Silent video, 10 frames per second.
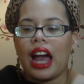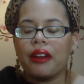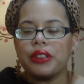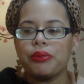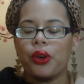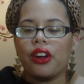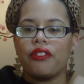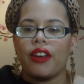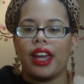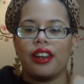I was more a
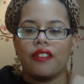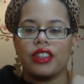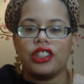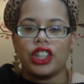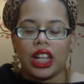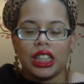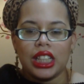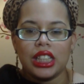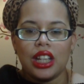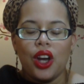fan of the
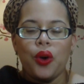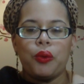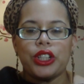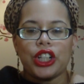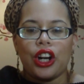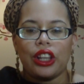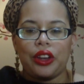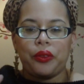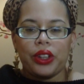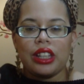jellies, which are
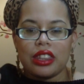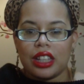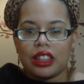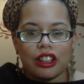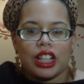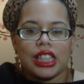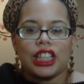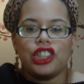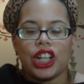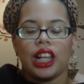like really thick. It's
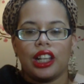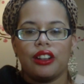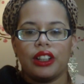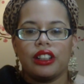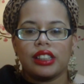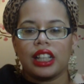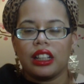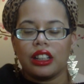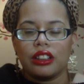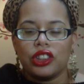like jello. It looks like
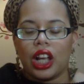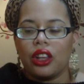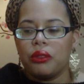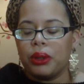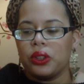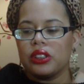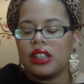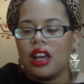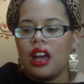a little jello mold.